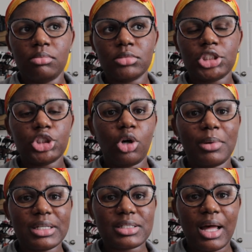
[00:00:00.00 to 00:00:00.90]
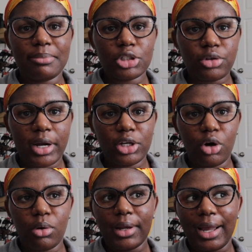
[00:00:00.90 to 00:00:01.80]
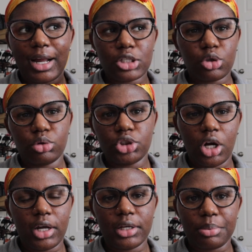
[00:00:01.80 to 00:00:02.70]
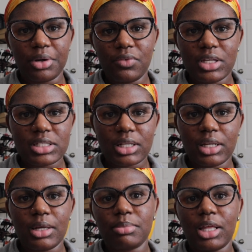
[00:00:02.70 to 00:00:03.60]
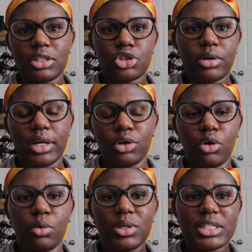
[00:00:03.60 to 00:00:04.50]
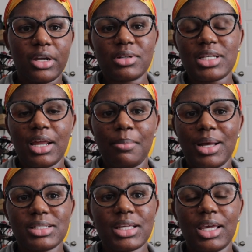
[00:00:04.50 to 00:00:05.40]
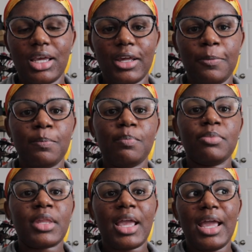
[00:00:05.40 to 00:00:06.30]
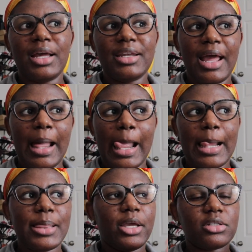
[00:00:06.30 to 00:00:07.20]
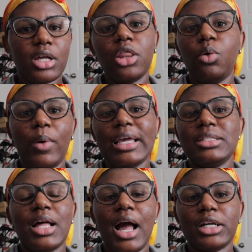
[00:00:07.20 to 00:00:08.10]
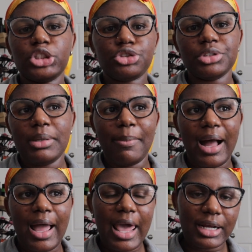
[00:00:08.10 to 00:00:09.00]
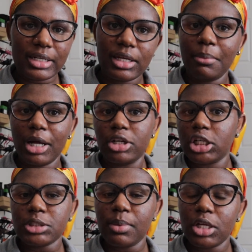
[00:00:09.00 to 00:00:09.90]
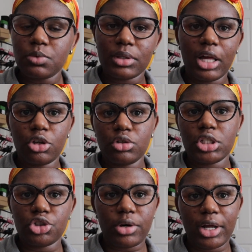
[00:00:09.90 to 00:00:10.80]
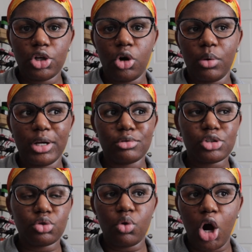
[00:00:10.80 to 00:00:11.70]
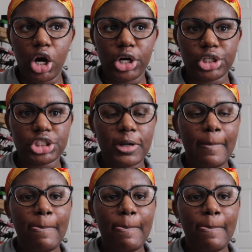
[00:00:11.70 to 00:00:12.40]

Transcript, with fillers: she told me to stop the tretinoin, like I told y'all in the previous clip, that the tretinoin was irritating my skin and that there's other ways that I could treat my acne and my dark spots without using tretinoin. It was too harsh,